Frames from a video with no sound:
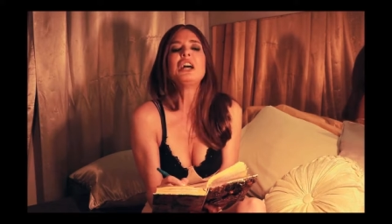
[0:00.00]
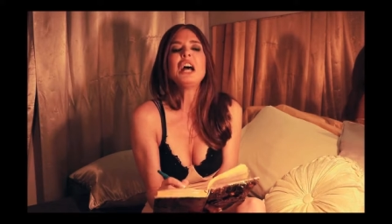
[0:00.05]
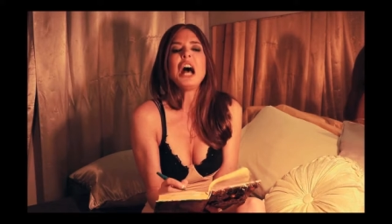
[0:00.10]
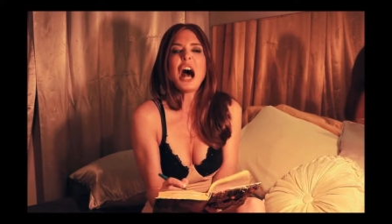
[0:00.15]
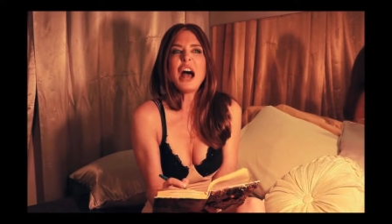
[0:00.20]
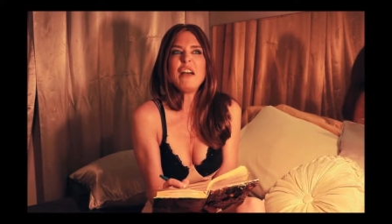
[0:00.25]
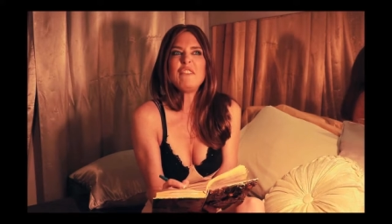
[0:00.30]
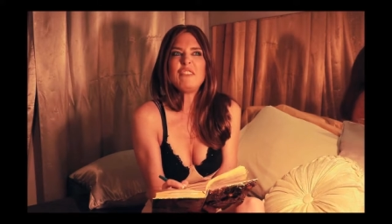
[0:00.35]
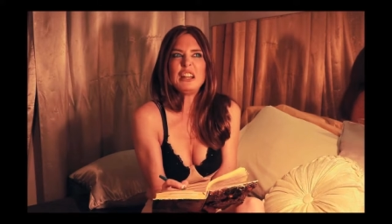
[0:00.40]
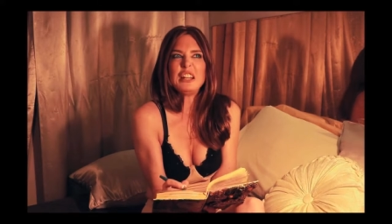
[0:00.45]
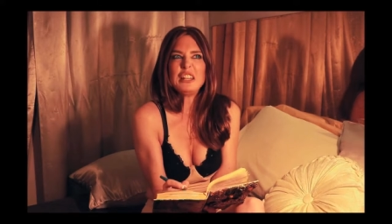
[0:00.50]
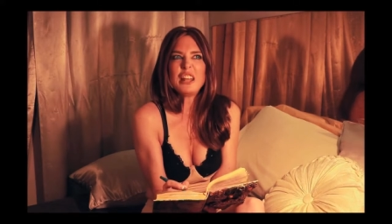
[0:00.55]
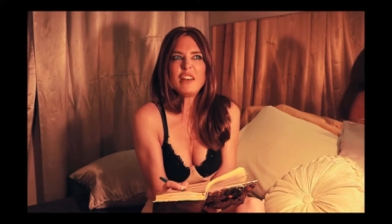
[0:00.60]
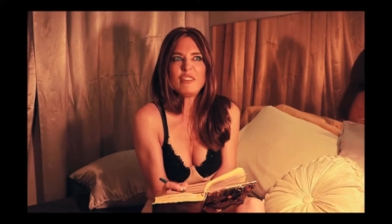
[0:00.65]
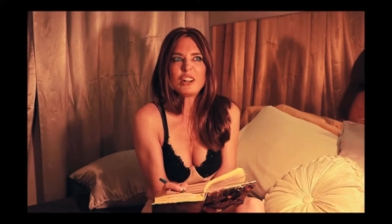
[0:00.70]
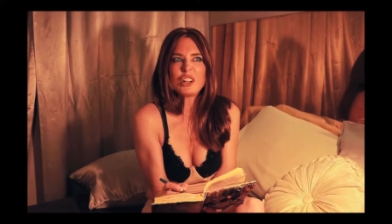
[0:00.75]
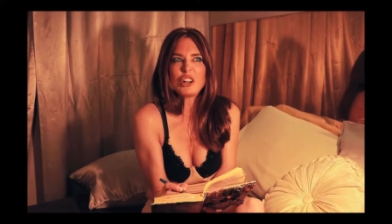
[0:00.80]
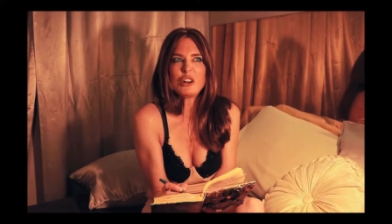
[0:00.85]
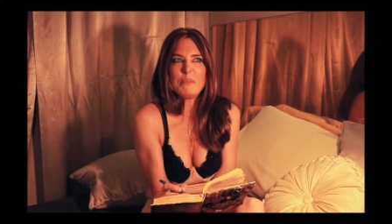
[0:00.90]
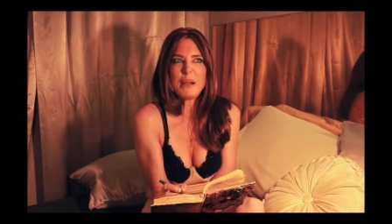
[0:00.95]
I will
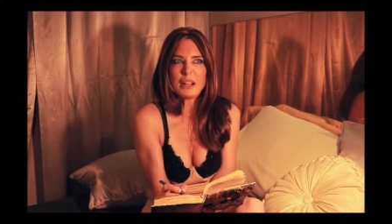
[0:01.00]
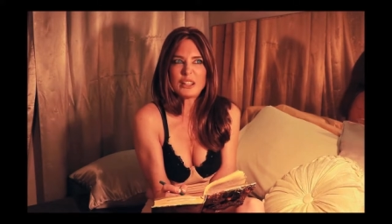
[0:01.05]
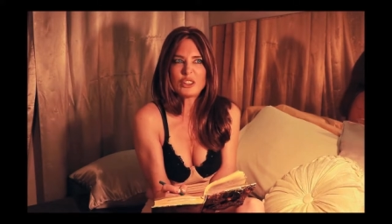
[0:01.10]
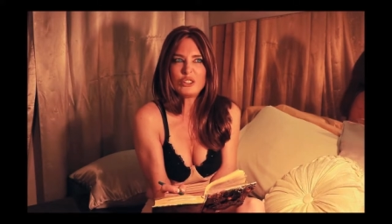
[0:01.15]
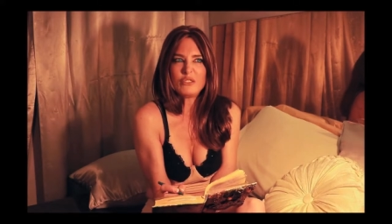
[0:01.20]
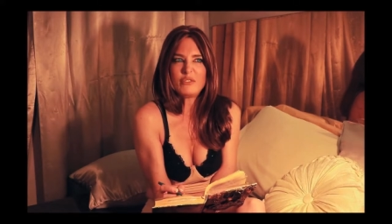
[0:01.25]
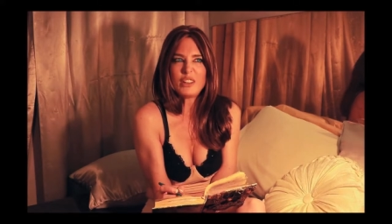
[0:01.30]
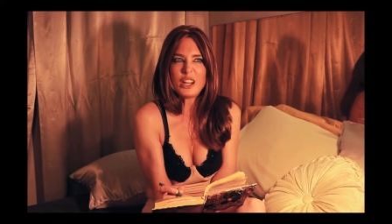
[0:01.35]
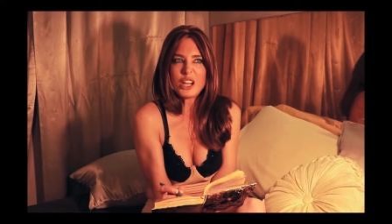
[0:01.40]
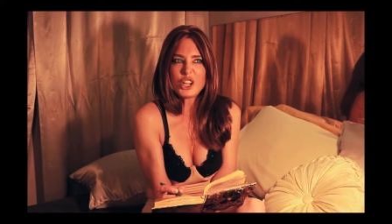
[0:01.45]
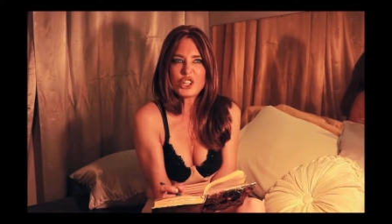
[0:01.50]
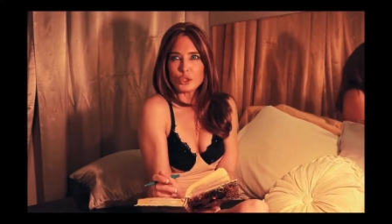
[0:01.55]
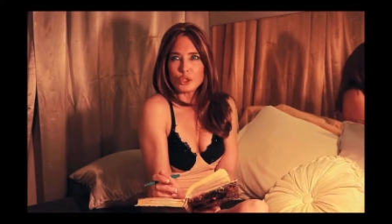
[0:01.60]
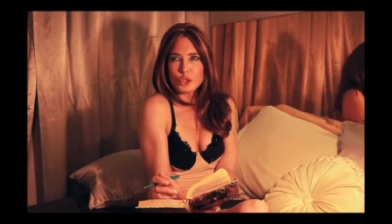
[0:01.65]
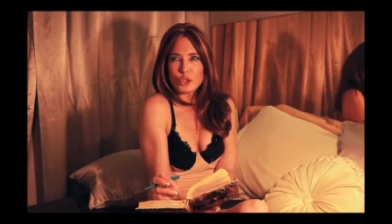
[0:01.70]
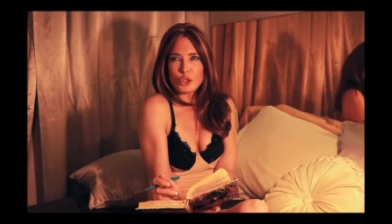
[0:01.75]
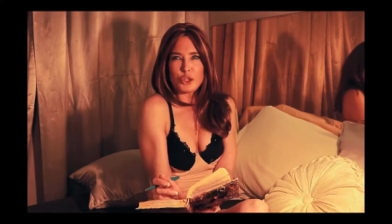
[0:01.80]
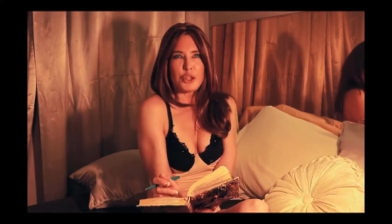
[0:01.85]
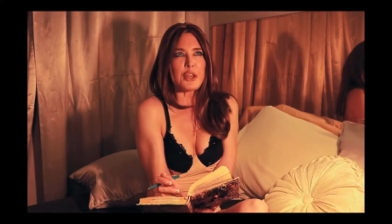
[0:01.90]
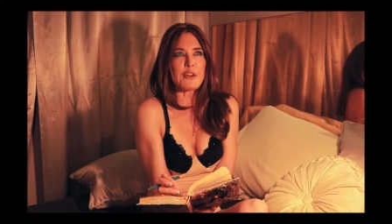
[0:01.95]
never go back to village.
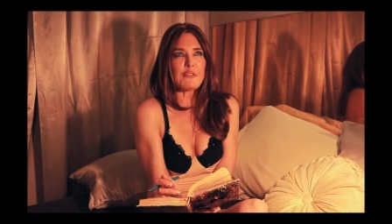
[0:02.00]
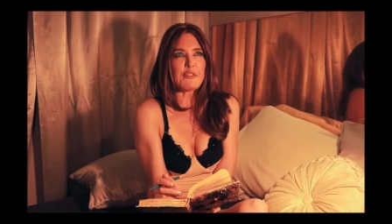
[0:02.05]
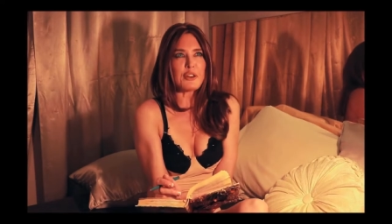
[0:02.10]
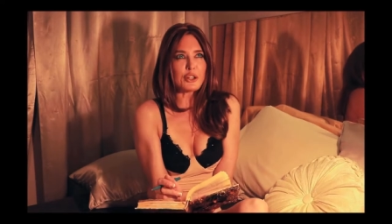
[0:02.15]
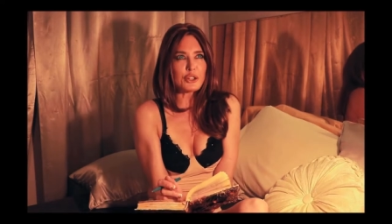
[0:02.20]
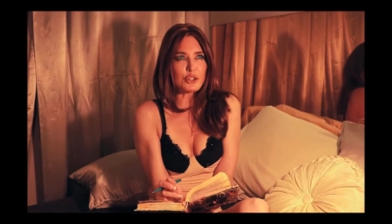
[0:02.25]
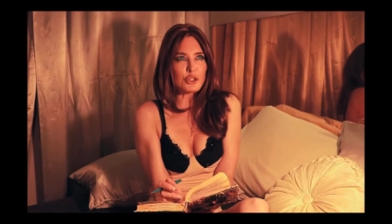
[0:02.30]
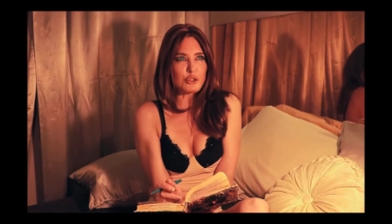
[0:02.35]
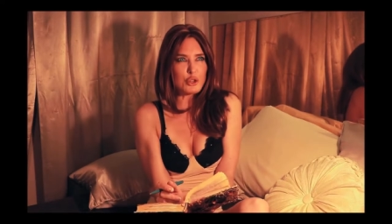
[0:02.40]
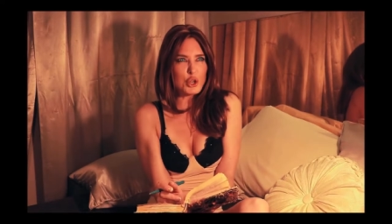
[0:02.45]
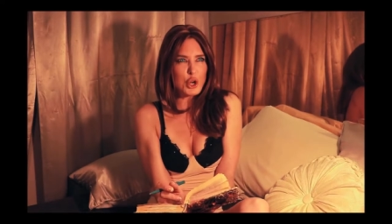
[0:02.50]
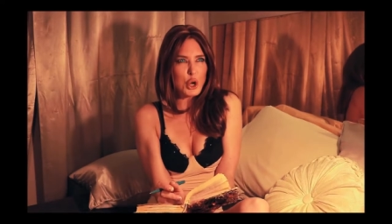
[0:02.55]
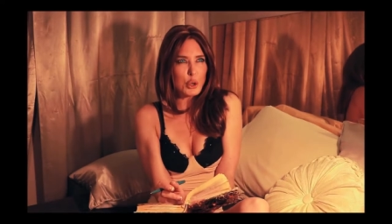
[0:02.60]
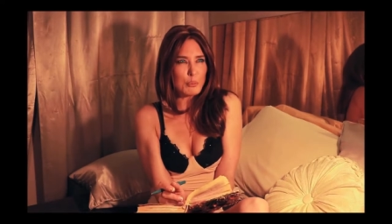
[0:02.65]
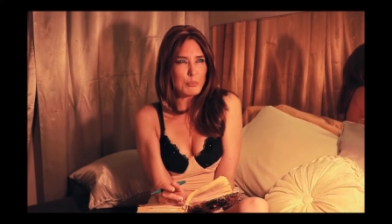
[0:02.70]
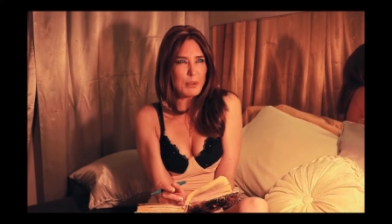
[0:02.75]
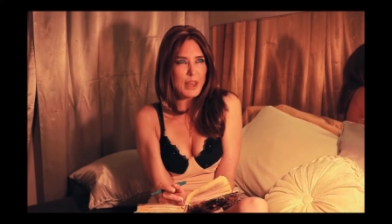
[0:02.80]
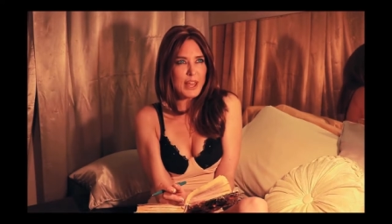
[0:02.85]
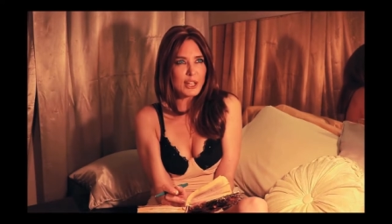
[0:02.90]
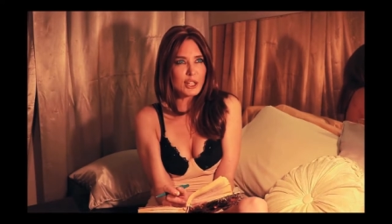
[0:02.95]
Never to go
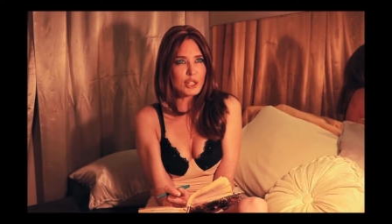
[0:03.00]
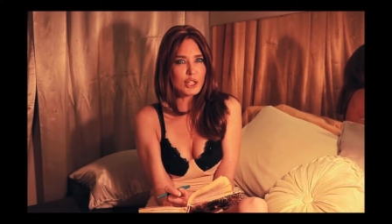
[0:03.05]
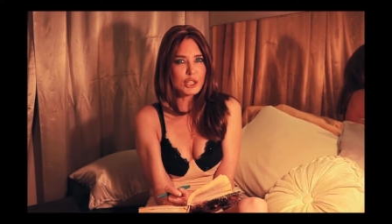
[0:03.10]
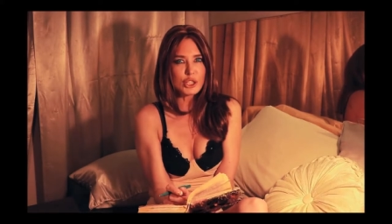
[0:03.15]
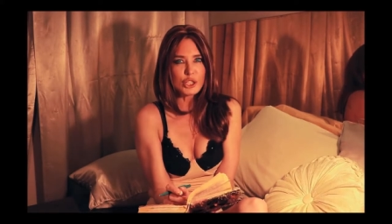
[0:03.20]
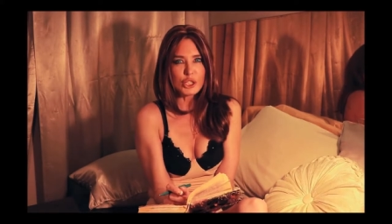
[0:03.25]
back.